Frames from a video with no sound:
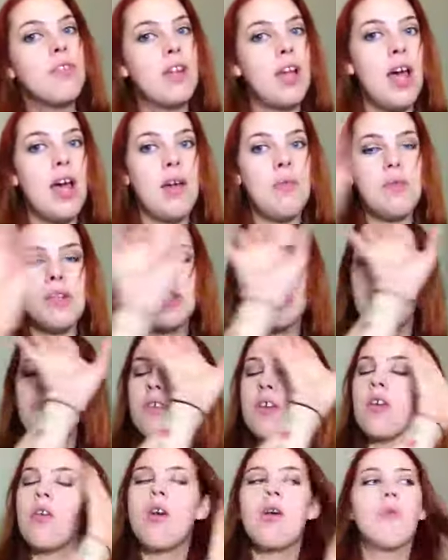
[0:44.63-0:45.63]
ahead of
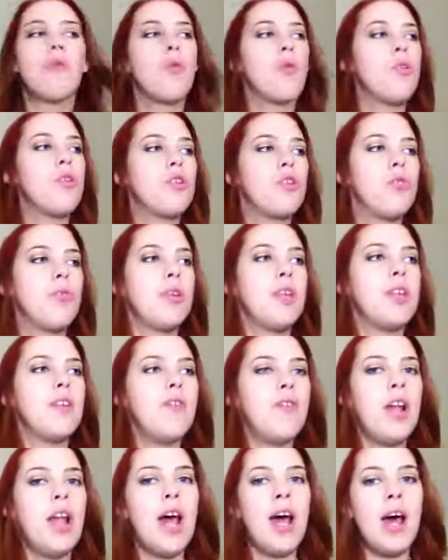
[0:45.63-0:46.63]
myself here, I'm going to read the
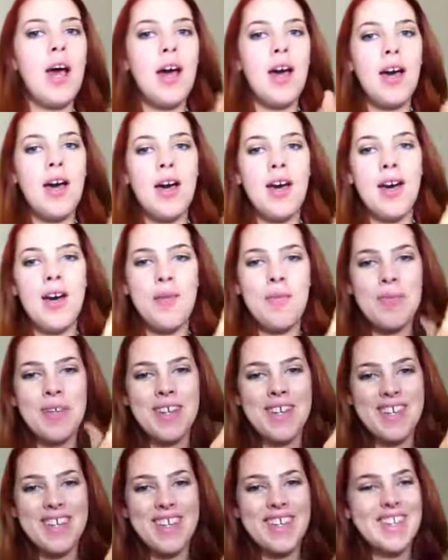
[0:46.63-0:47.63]
flap
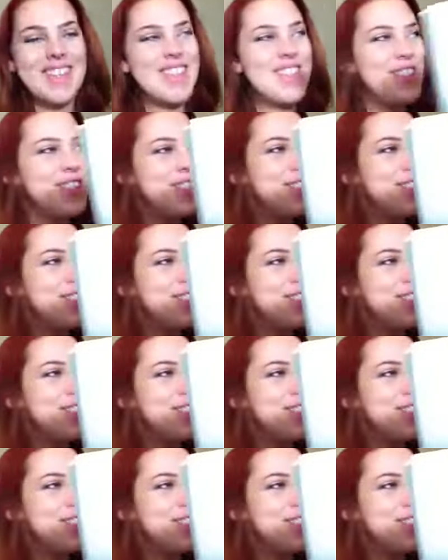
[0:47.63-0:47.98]
to